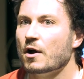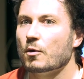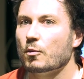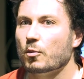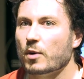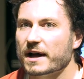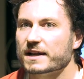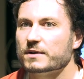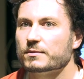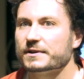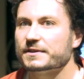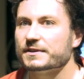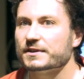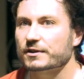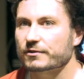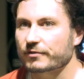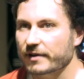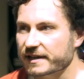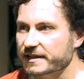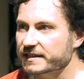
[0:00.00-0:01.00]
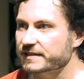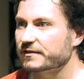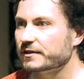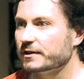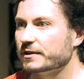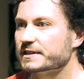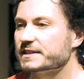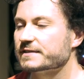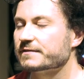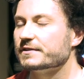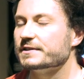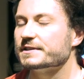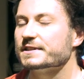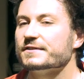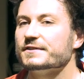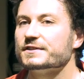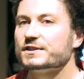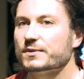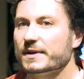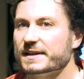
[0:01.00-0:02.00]
Why did one of the greatest philosophers
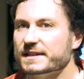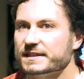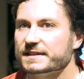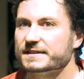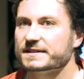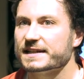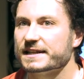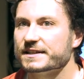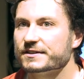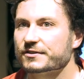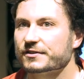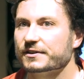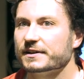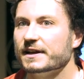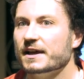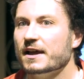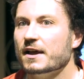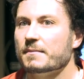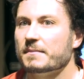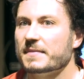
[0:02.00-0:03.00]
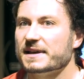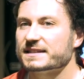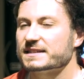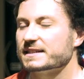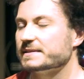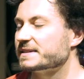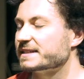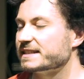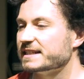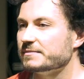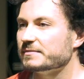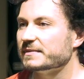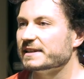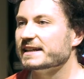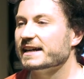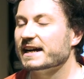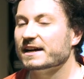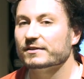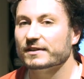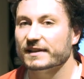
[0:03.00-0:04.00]
of the 20th century make such
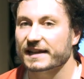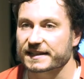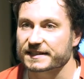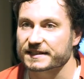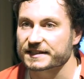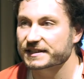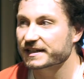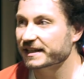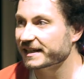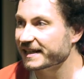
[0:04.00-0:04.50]
seemingly outlandish